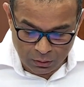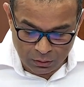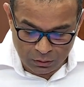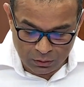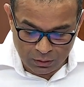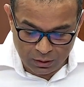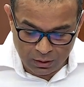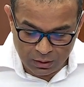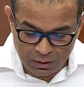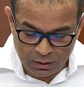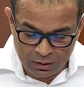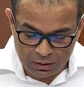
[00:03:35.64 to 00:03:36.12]

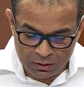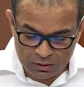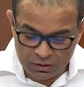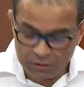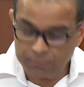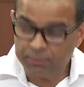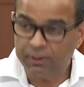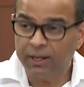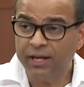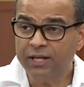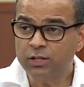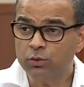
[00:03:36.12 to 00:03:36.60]
The
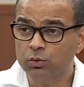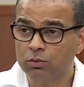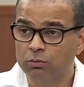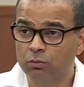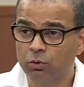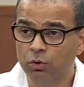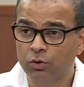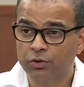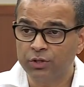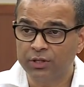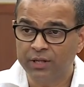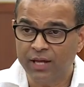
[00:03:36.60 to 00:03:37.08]
supplies were
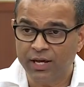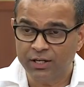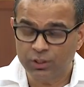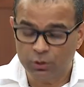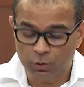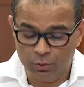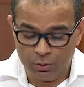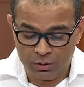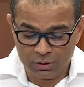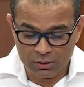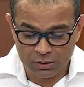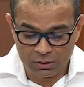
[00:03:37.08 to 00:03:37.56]
more than
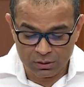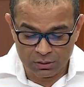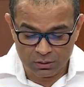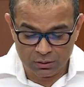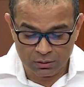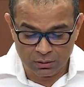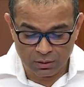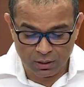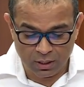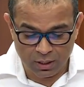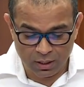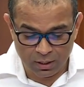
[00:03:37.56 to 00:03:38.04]
adequate,
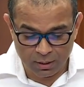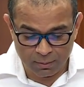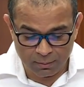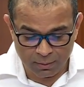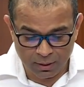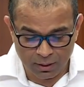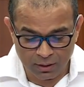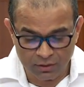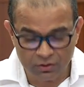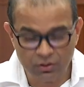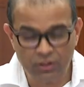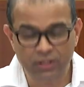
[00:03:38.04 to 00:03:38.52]

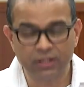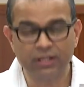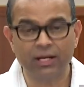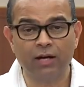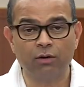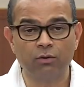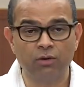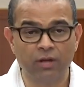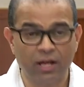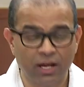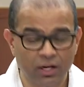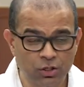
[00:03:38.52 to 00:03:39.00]
and certainly
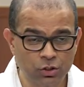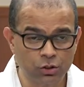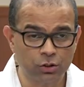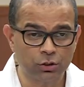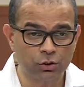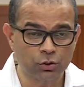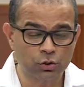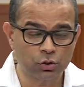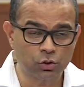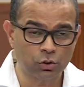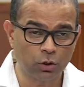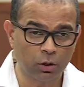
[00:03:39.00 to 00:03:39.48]
our
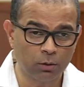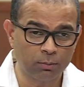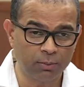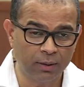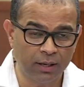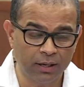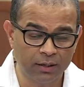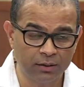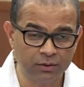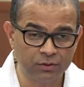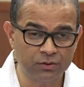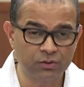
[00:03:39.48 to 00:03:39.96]
national
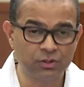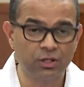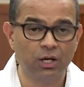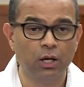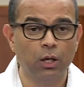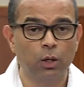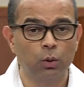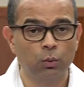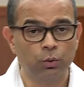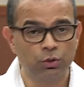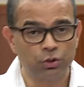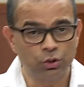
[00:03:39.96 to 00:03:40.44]
stockpiles,
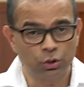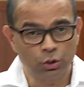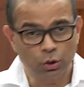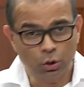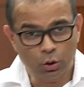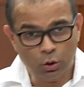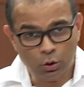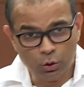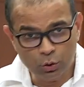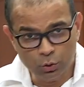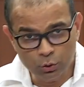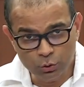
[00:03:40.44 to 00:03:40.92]
which
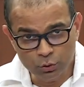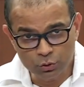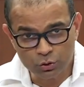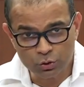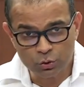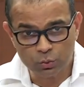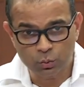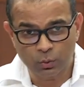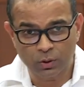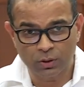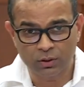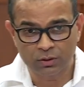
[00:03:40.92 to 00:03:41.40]

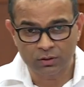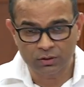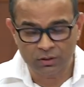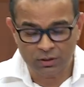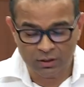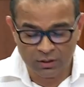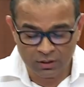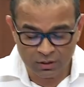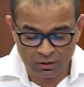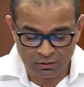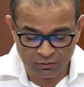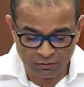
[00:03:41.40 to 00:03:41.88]
includes what
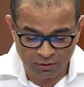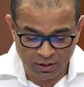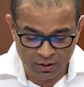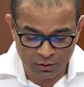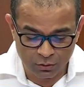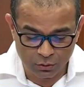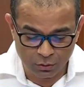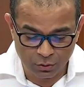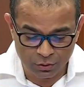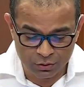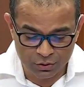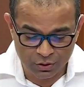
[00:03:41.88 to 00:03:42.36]
the
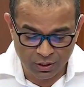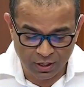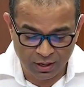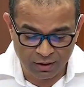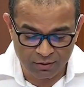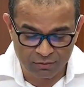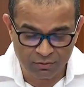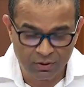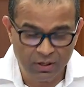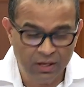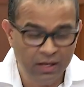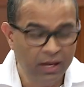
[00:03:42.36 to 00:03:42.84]
vendors
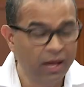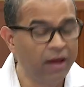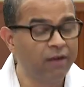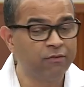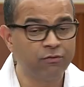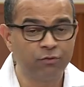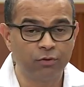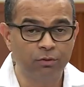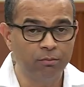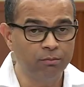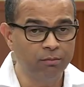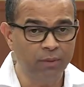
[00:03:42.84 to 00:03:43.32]
have
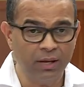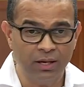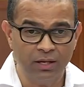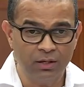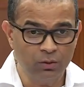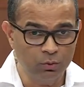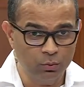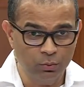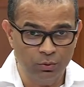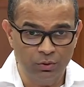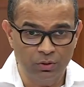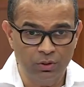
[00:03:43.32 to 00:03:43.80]

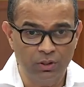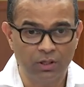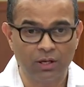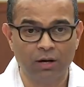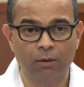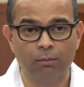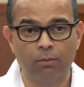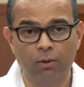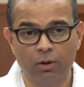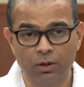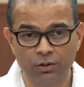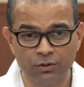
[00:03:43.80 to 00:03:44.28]
remained within
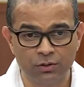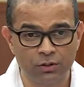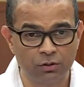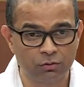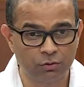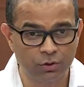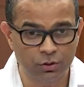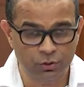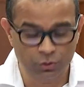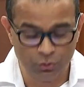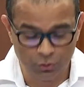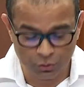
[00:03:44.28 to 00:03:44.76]
our policy
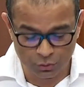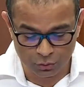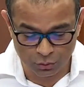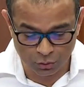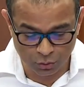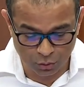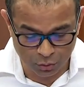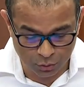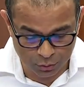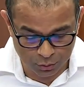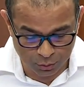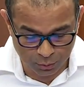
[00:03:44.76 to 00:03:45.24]
thresholds
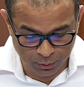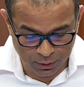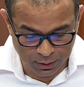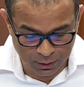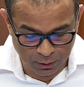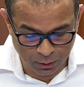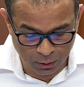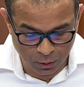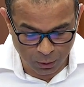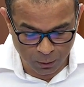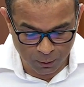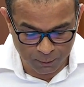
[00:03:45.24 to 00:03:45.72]
all the way
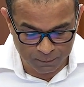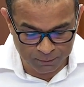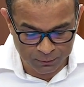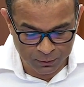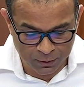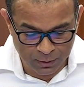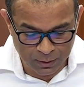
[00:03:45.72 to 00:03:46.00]
along.